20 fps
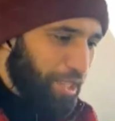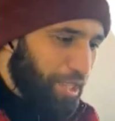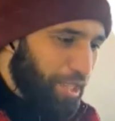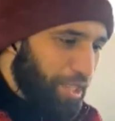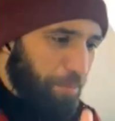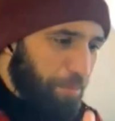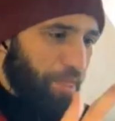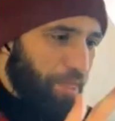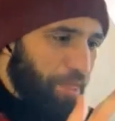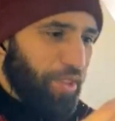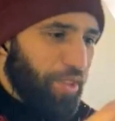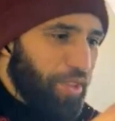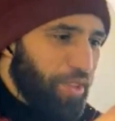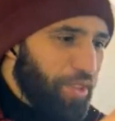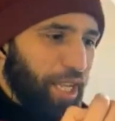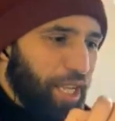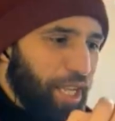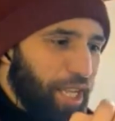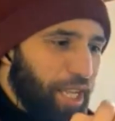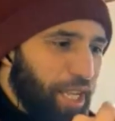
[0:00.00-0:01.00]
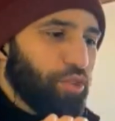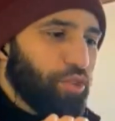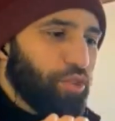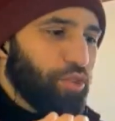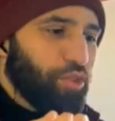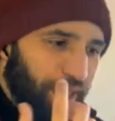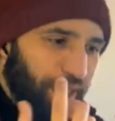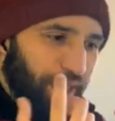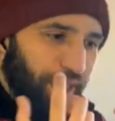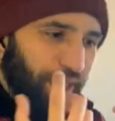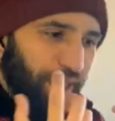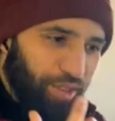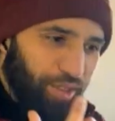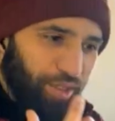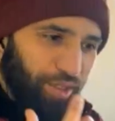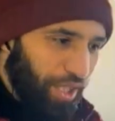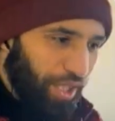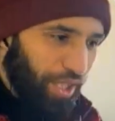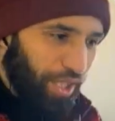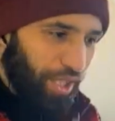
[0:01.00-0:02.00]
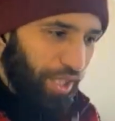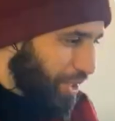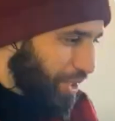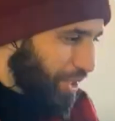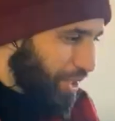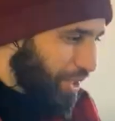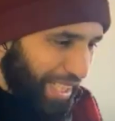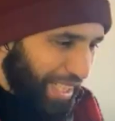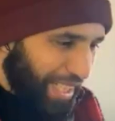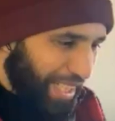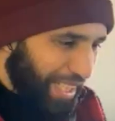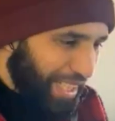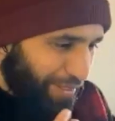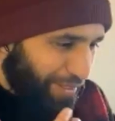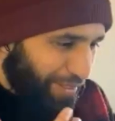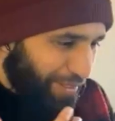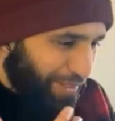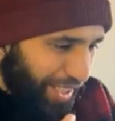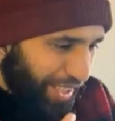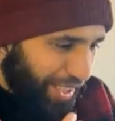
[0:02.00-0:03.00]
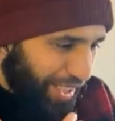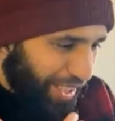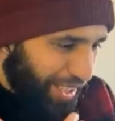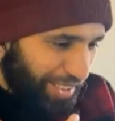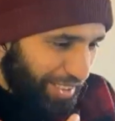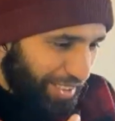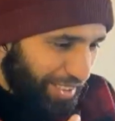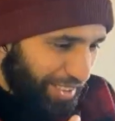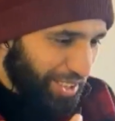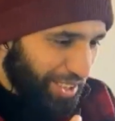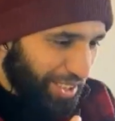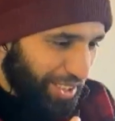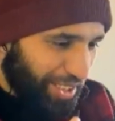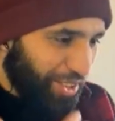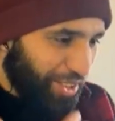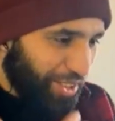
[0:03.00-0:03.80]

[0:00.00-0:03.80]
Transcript: The, the neighbors should be nice to each other because they live in near to each other.